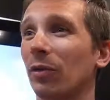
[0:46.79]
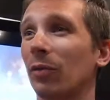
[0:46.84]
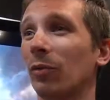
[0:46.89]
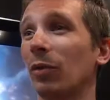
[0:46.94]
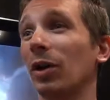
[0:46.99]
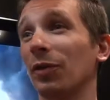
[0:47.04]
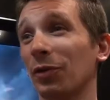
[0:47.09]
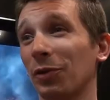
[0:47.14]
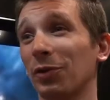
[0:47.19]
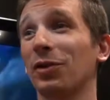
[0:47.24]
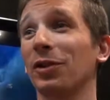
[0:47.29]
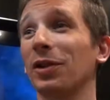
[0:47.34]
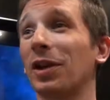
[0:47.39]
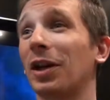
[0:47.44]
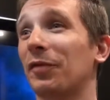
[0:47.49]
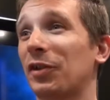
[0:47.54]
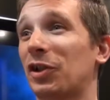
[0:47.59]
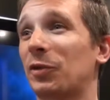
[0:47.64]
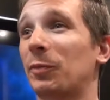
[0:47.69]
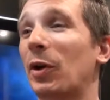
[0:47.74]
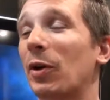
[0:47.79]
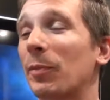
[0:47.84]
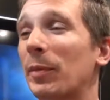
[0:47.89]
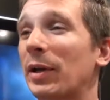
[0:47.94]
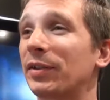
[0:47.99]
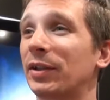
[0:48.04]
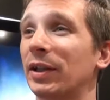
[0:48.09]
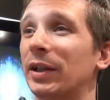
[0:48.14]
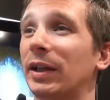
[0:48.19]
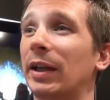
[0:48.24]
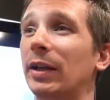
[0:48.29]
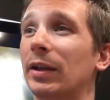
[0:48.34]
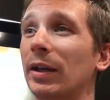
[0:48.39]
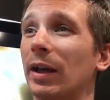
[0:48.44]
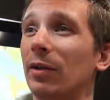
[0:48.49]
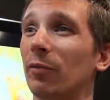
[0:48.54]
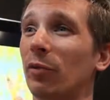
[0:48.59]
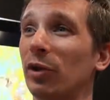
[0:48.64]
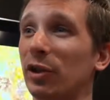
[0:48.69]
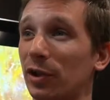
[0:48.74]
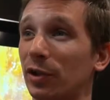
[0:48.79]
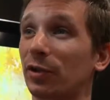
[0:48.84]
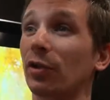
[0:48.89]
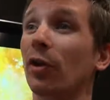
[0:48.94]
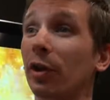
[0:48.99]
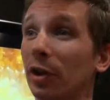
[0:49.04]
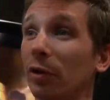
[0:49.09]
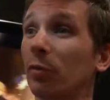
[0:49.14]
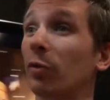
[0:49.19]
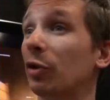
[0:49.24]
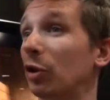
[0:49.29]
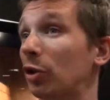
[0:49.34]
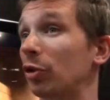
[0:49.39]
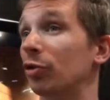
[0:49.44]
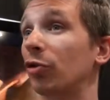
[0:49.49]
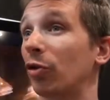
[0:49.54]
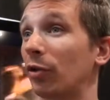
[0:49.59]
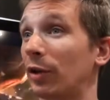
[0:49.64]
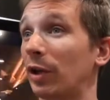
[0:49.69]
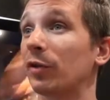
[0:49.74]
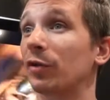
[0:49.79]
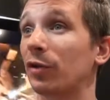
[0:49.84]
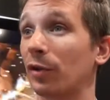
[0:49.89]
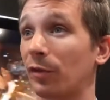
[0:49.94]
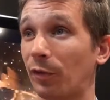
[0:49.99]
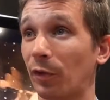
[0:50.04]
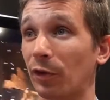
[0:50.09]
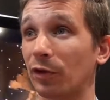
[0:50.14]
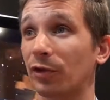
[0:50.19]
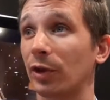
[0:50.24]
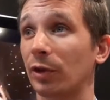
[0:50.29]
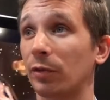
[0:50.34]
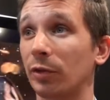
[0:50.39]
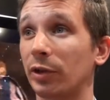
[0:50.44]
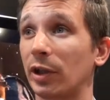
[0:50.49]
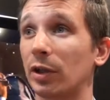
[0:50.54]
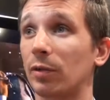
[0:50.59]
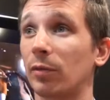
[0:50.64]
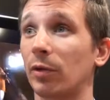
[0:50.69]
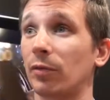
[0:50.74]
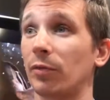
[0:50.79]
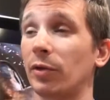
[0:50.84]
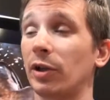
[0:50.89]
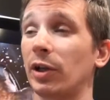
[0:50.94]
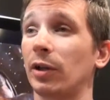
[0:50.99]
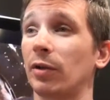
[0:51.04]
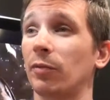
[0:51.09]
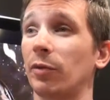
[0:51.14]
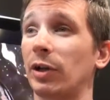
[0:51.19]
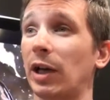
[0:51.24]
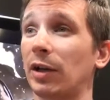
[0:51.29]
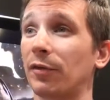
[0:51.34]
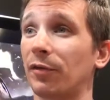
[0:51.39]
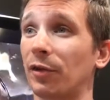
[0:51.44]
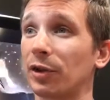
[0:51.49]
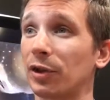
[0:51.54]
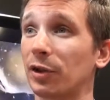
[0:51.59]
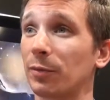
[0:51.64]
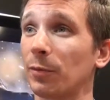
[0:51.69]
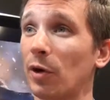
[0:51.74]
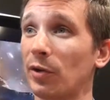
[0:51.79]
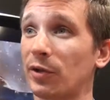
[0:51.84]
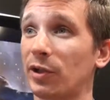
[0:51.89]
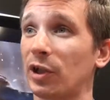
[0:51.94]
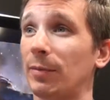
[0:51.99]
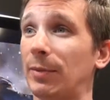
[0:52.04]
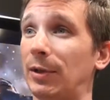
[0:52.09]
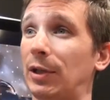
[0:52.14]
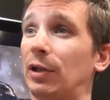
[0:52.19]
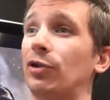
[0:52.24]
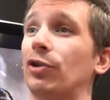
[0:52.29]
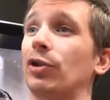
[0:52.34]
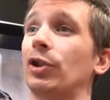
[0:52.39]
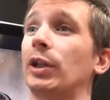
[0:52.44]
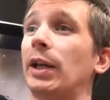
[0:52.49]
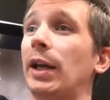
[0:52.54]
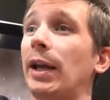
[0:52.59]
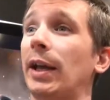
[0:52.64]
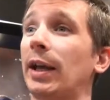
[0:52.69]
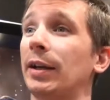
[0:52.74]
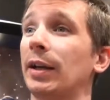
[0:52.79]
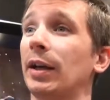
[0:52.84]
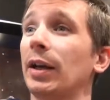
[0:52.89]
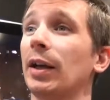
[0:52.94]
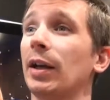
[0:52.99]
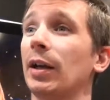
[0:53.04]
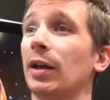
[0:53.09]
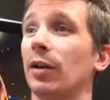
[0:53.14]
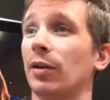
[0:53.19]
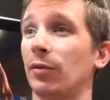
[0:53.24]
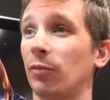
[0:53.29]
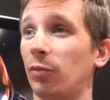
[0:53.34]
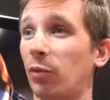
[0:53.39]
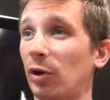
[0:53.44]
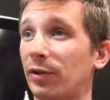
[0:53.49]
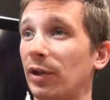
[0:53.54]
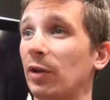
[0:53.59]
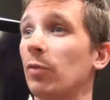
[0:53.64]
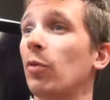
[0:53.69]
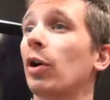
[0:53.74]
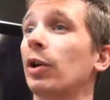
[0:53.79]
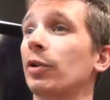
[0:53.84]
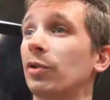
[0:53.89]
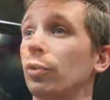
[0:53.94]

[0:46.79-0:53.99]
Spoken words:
Well, there was a lot of experimenting, and we started with the controller. That was the first thing we did when we had a very small team initially, and what they wanted to